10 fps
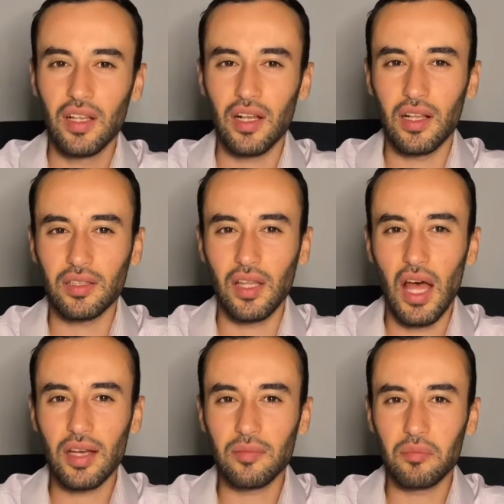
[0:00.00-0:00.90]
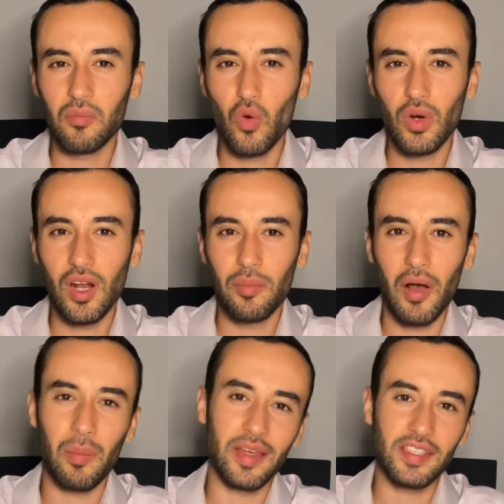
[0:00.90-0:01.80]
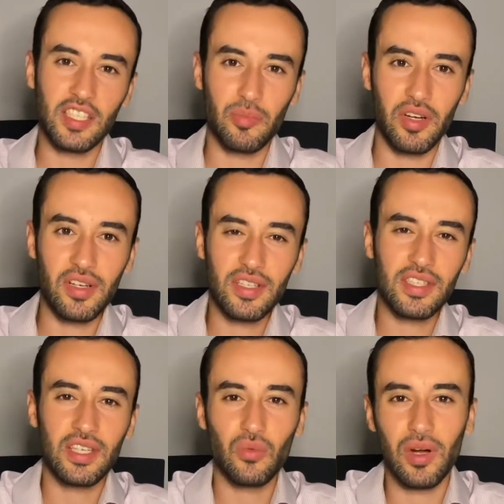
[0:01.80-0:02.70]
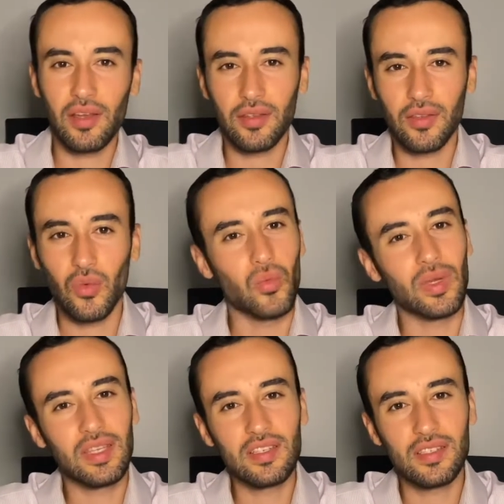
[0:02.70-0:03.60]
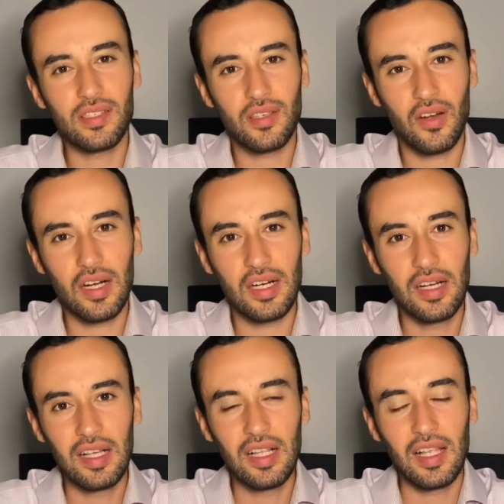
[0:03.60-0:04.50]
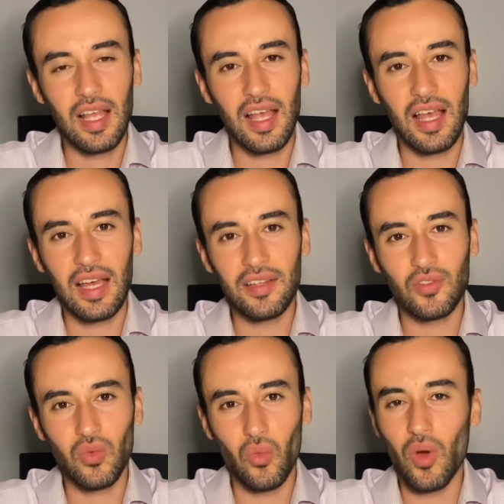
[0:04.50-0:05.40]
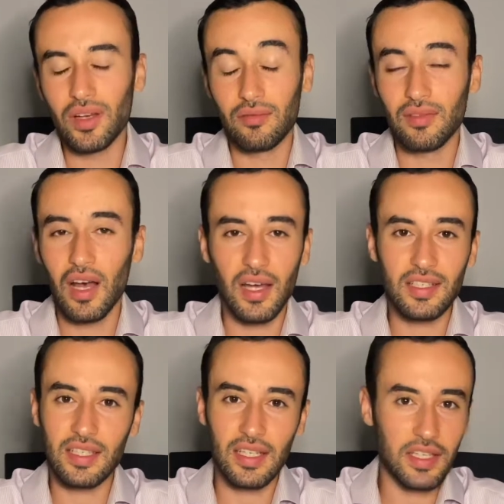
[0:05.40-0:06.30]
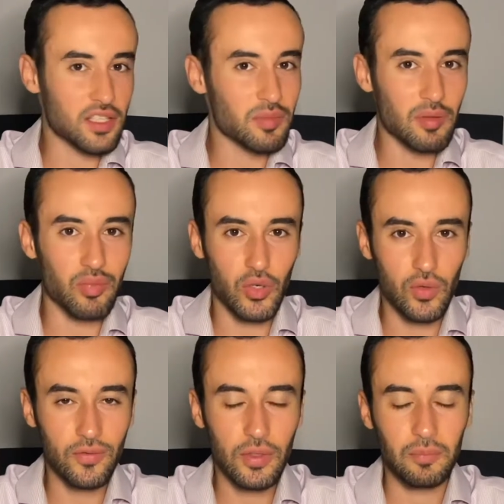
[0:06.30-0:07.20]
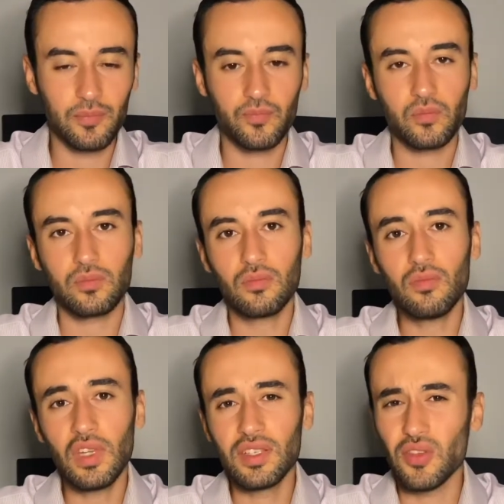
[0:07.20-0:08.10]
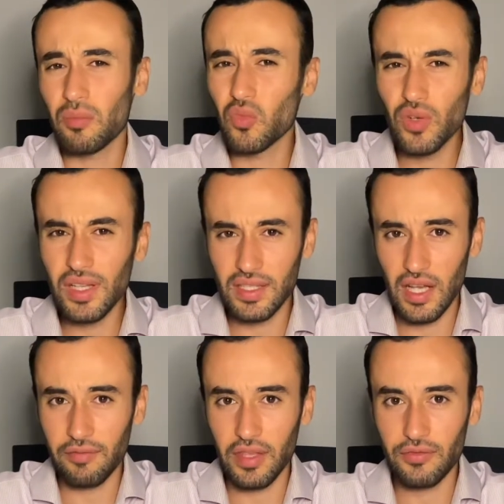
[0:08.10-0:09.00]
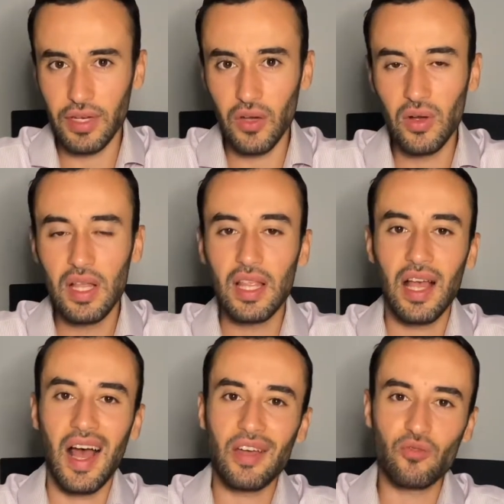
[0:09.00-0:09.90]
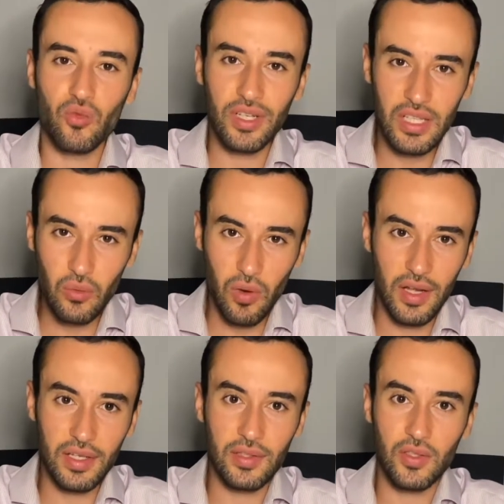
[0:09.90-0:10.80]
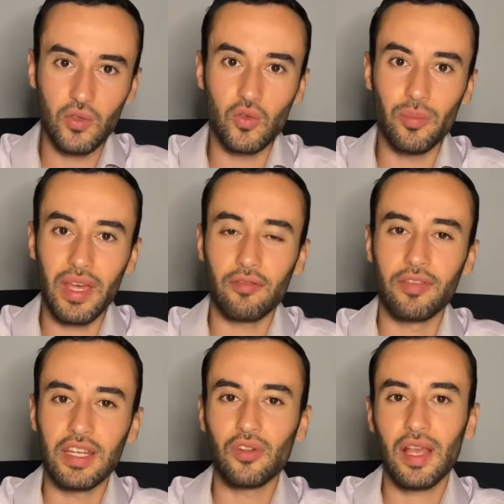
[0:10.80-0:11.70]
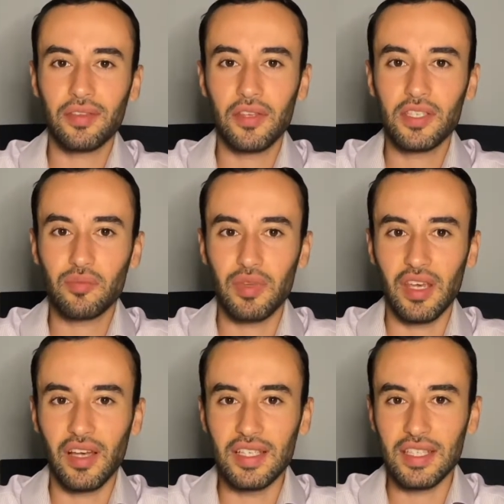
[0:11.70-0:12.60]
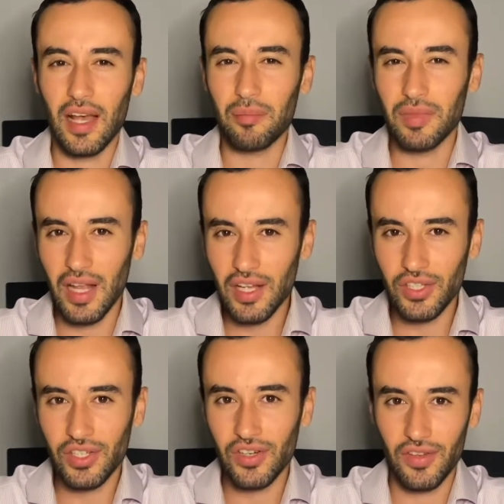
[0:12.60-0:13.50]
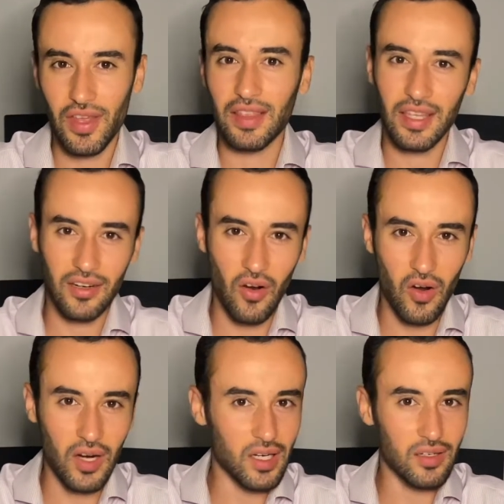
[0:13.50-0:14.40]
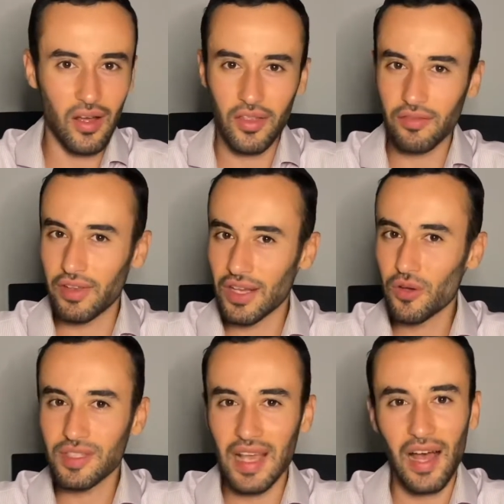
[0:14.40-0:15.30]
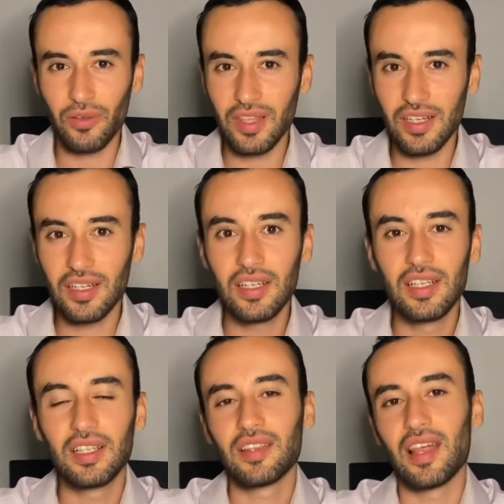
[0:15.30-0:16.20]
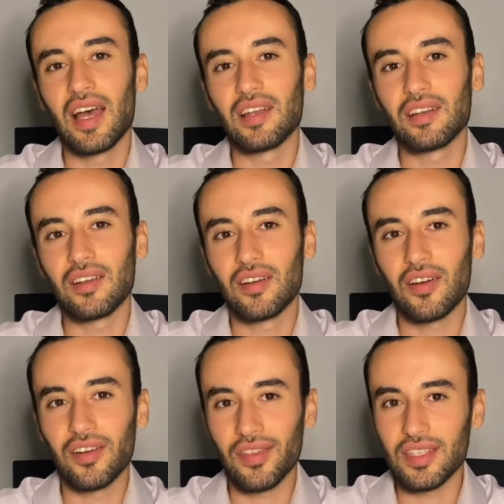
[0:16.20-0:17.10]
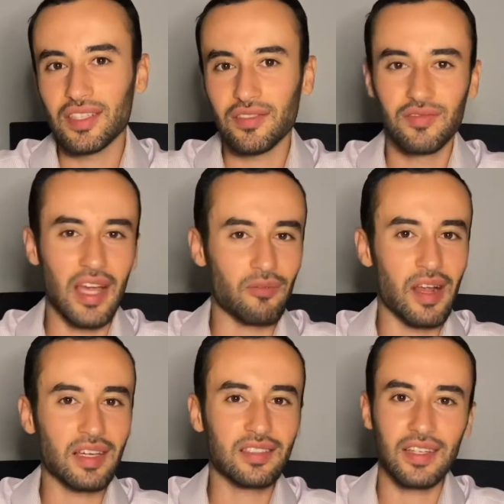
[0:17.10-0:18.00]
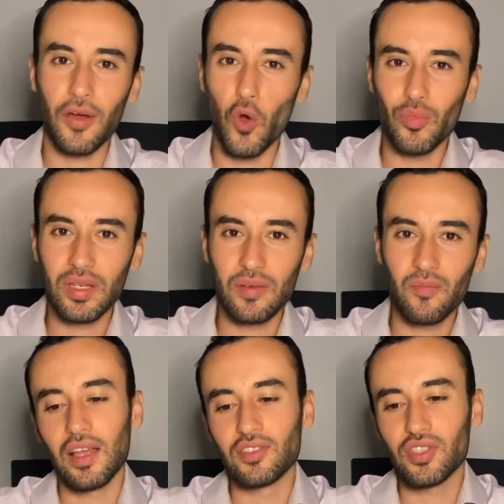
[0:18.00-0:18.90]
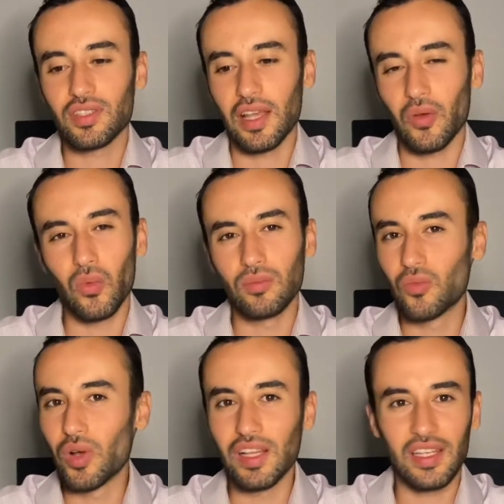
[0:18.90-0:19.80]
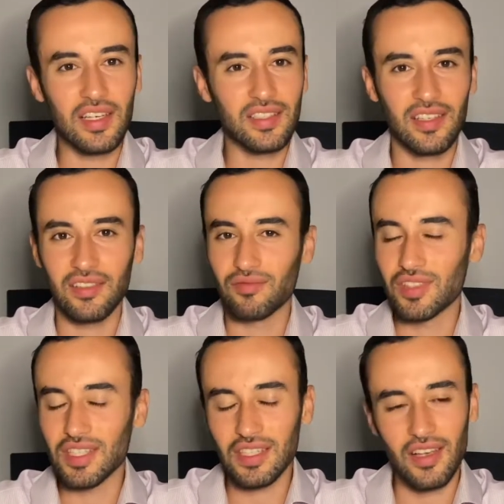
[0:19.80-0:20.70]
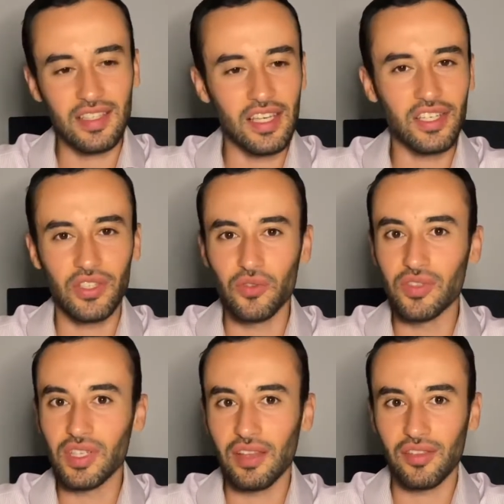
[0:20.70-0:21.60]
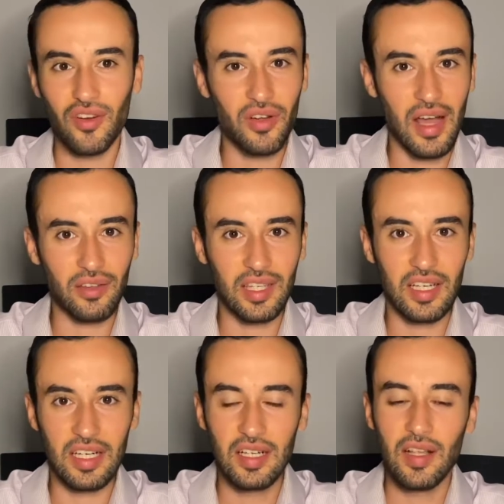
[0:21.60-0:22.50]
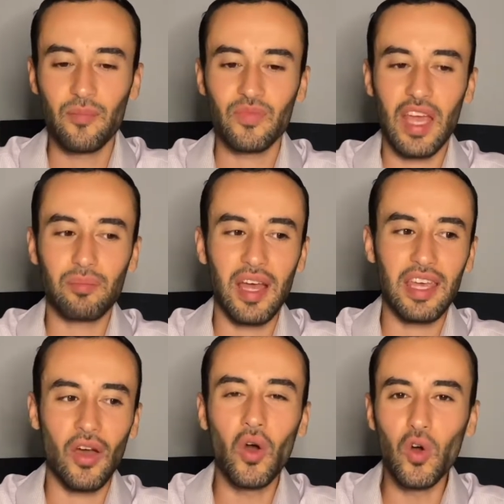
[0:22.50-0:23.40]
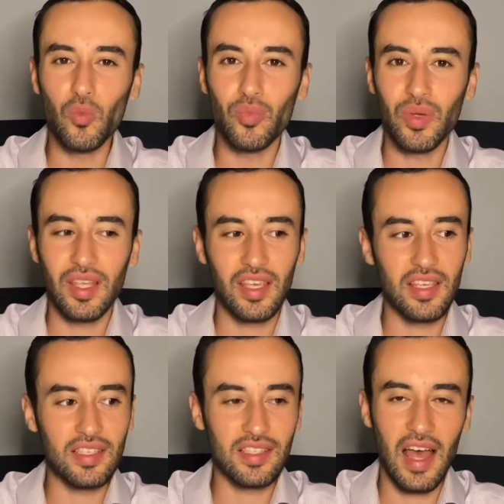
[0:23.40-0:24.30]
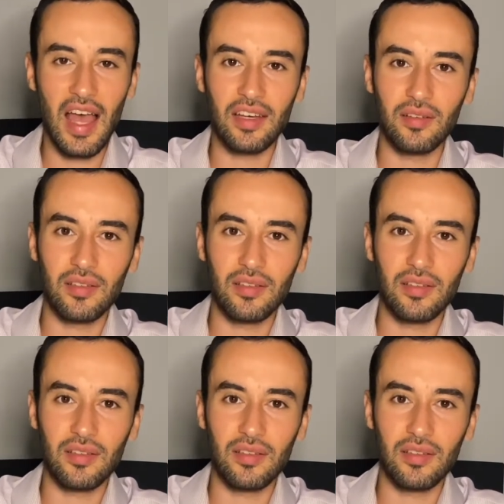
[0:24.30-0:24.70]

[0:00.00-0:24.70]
a lot more about my experience and where I think the weaknesses are, and what honestly needs to be improved. So I'm really excited for this video. I really wanted to make a video like this because I'm not sure that there are other videos out there that are this direct and open and just like willingness to discuss the issues and throw it out there. And my hope is that